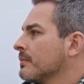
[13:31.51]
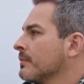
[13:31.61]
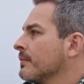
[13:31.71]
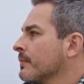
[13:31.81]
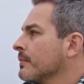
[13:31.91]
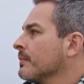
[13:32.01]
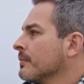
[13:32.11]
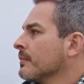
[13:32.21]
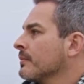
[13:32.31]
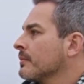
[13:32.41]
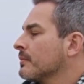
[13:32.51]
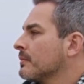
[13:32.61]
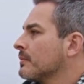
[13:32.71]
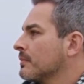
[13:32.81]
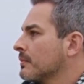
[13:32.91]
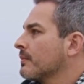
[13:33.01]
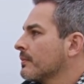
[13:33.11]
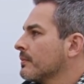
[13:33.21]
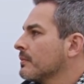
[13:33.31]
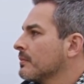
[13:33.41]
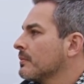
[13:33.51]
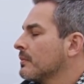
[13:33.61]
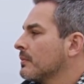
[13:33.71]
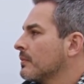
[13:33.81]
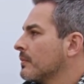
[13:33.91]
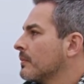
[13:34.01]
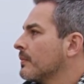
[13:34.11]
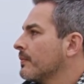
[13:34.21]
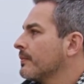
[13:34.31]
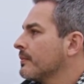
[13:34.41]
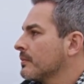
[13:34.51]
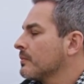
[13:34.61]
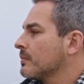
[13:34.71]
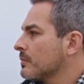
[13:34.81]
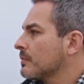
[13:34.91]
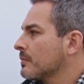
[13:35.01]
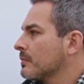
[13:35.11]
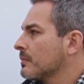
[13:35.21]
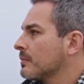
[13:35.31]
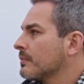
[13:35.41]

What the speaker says: This person isn't speaking.